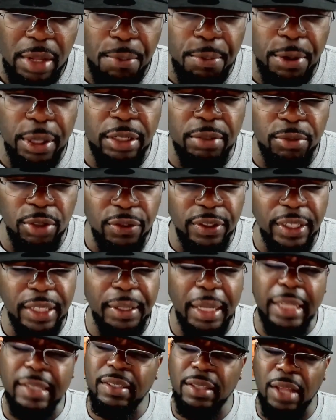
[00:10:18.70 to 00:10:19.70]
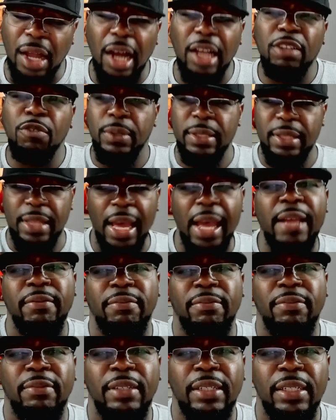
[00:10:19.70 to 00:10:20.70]
But the movie, it starts with that.
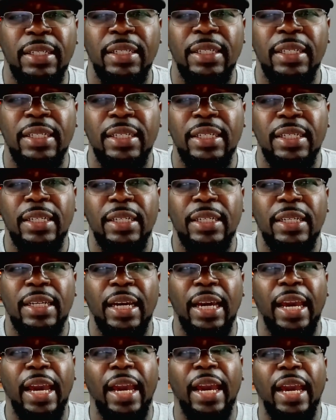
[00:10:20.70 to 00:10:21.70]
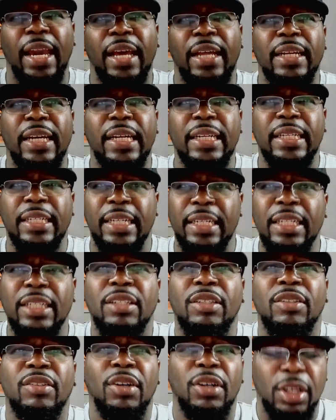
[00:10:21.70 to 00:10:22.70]
And then
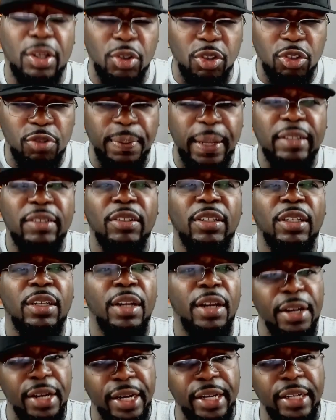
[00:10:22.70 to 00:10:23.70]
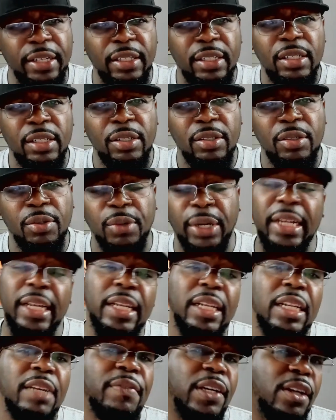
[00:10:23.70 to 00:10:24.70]
it goes back to the current. Well, it
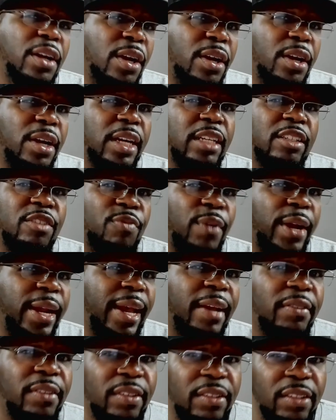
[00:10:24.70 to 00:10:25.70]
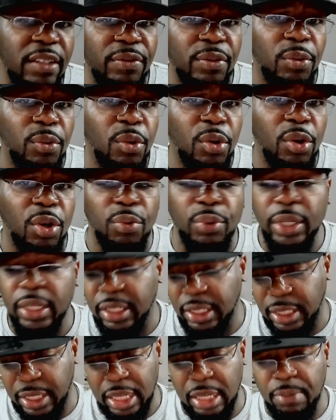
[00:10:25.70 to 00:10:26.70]
ain't even current because right after Civil War. We
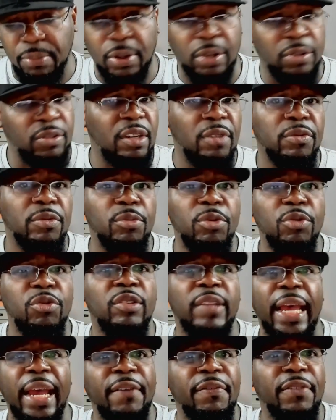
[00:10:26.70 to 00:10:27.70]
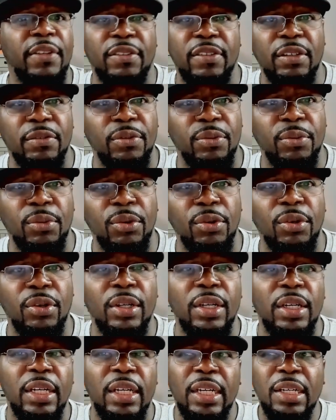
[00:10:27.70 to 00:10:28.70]
done came about several movies after Civil War.
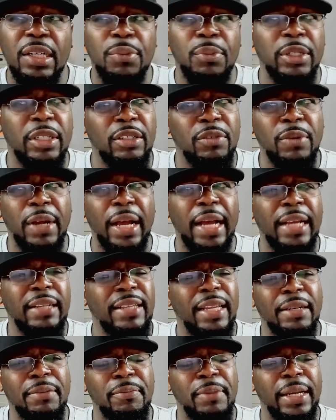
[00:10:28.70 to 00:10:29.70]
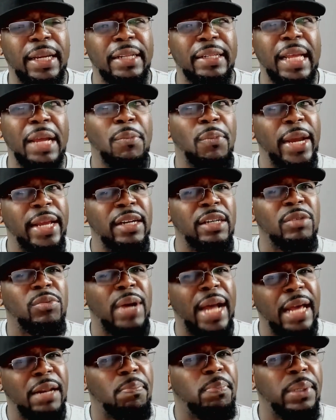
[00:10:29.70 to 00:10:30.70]
Which is why it's like, man, they waited a
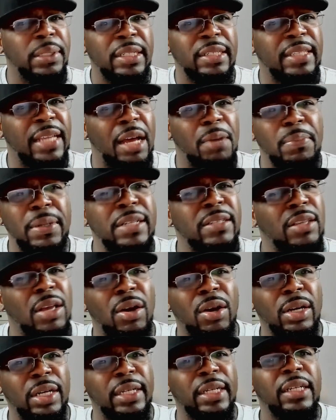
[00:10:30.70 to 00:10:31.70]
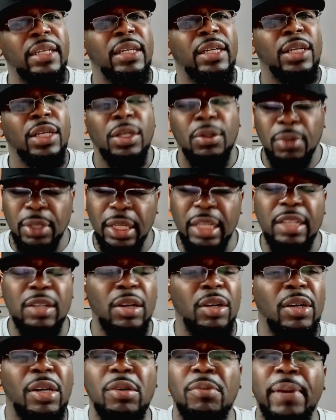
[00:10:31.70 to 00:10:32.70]
while to put this out, but it's all good. We
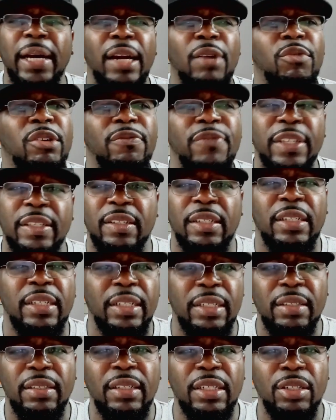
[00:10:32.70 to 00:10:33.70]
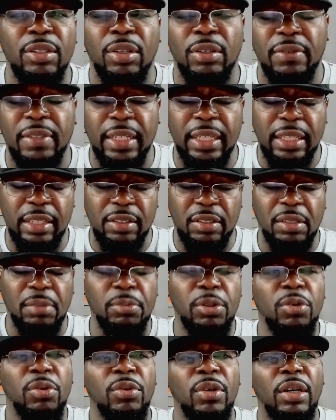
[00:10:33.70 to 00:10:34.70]
don't mind revisiting this, you know what I'm saying, getting some
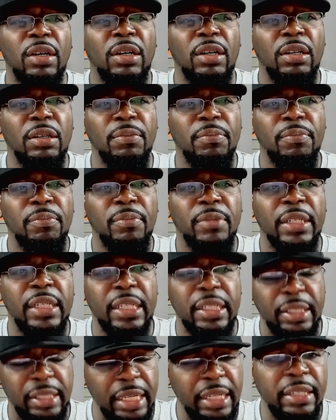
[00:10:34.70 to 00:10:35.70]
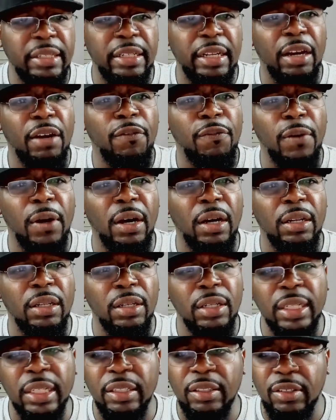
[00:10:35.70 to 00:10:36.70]
more in-depth
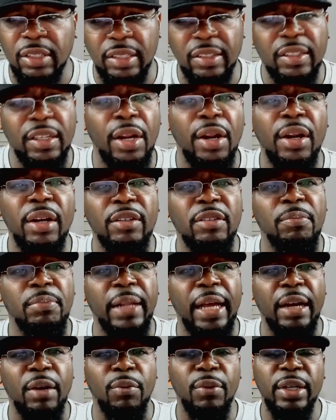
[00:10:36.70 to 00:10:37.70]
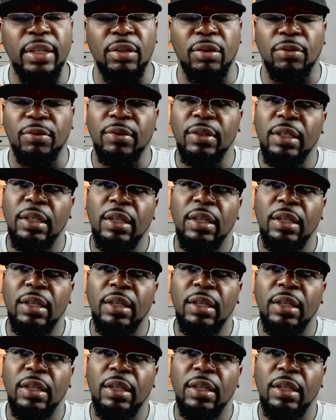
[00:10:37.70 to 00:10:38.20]
look into this character, Black Widow.